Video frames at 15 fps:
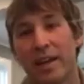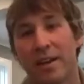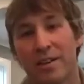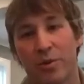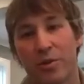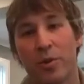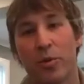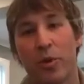so
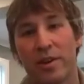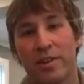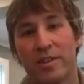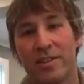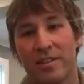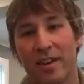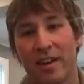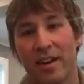there
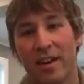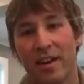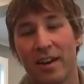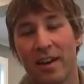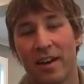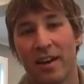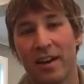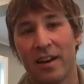was,
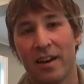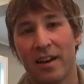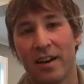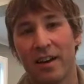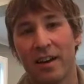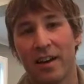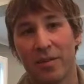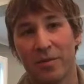
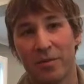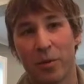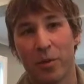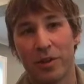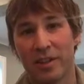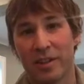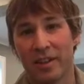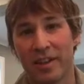
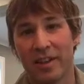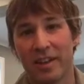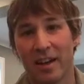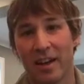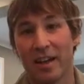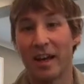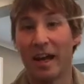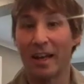unfortunately,
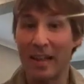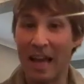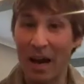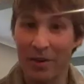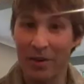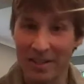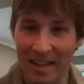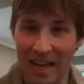I
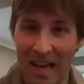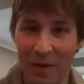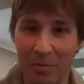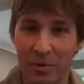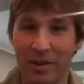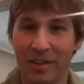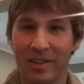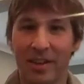allowed it to
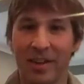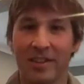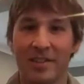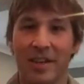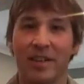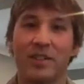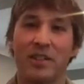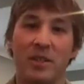happen
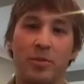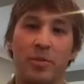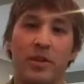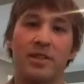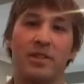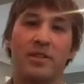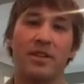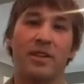essentially,
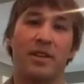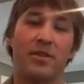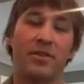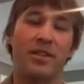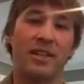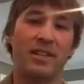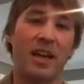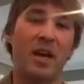but it was
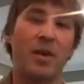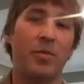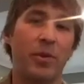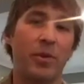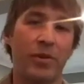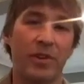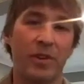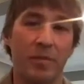that time
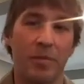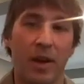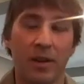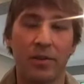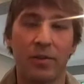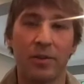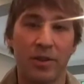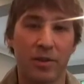period in
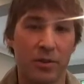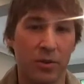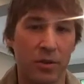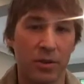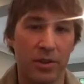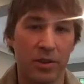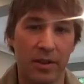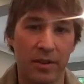medical
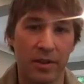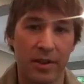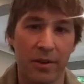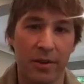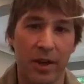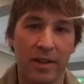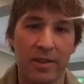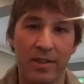school and
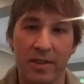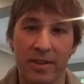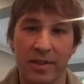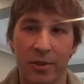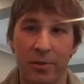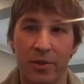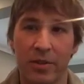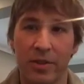
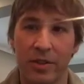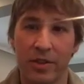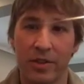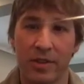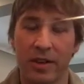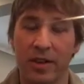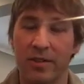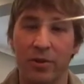residency where things
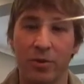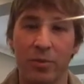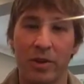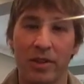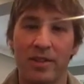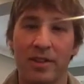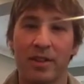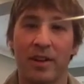just got so
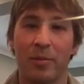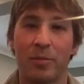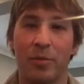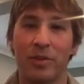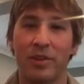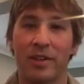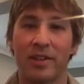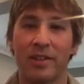busy that I
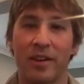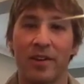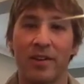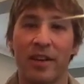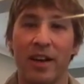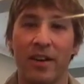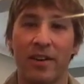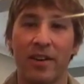put the guitar
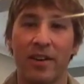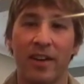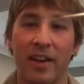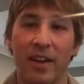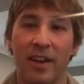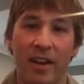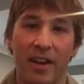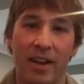down
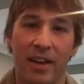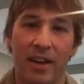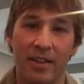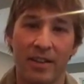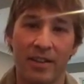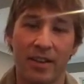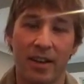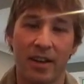
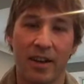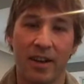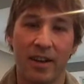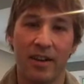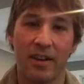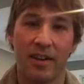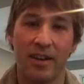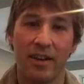and
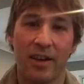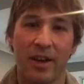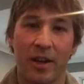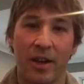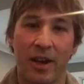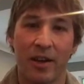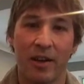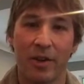
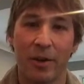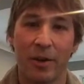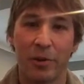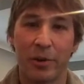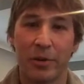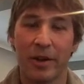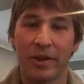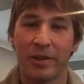I
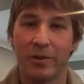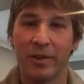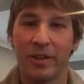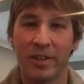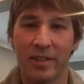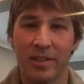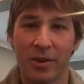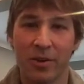regret doing
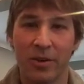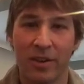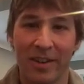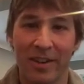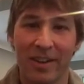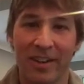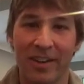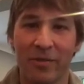so
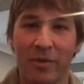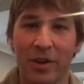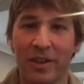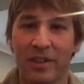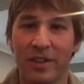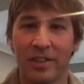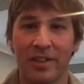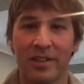and
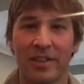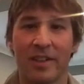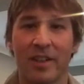eventually